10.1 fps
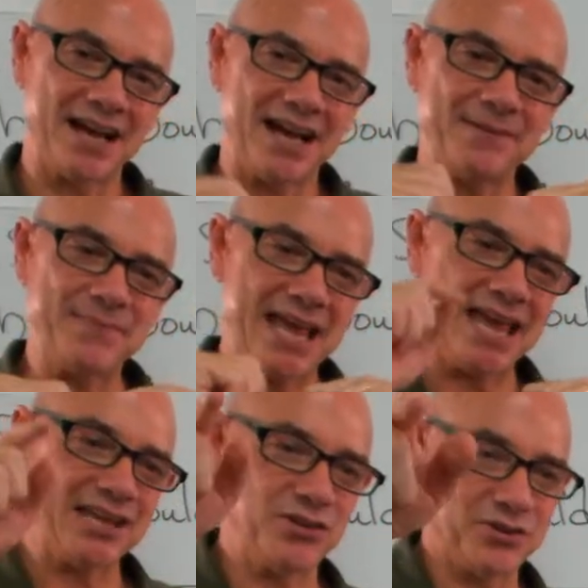I'm
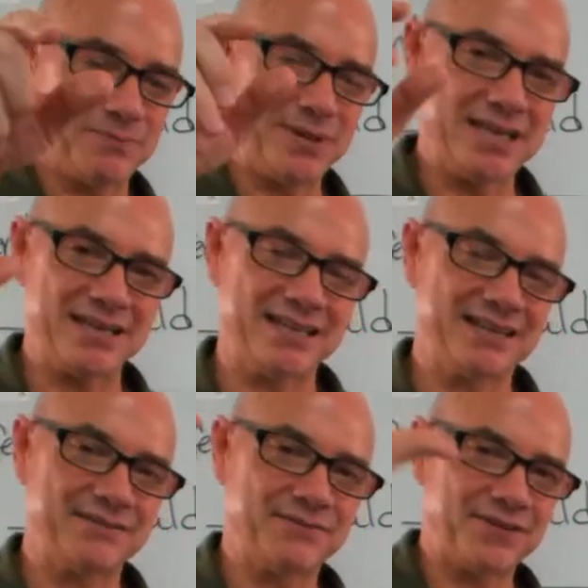A, you are B.
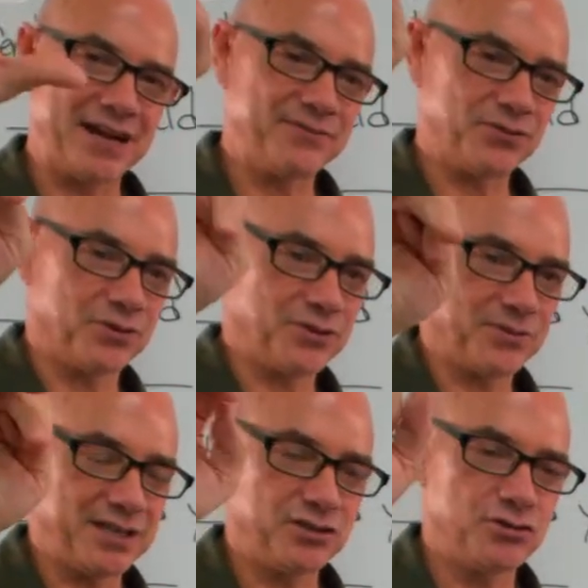Five, four,
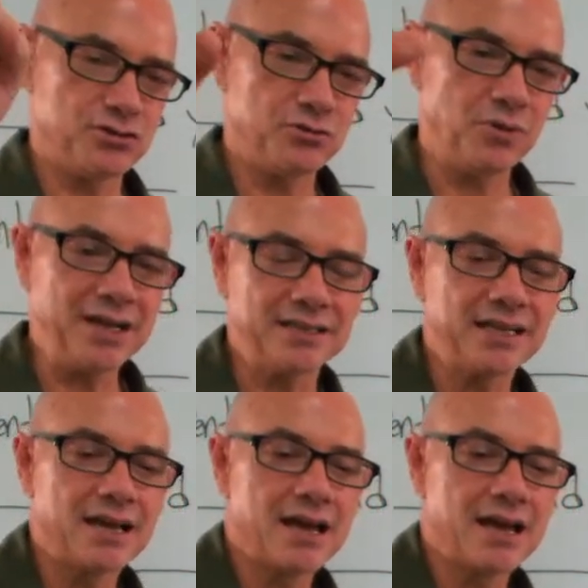three, two, one.